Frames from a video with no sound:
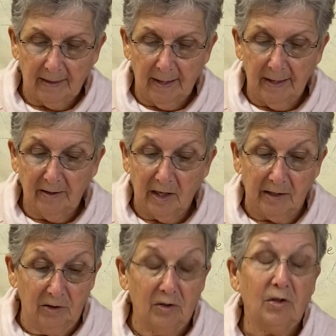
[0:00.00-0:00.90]
and that
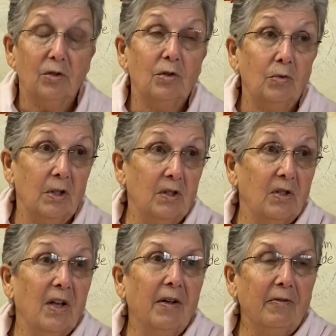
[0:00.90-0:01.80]
you're stewards
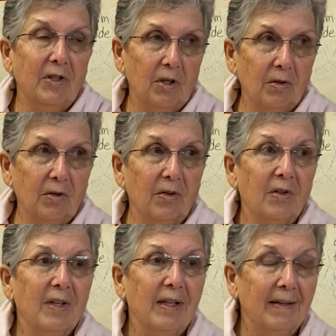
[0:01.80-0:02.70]
of the earth,
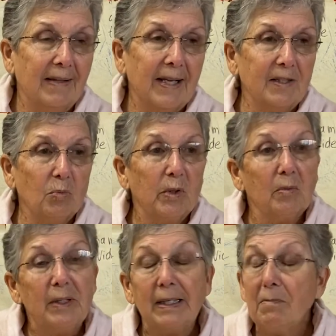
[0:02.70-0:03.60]
and that's where
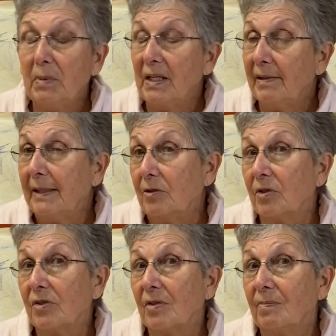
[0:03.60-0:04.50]
we can be leaders.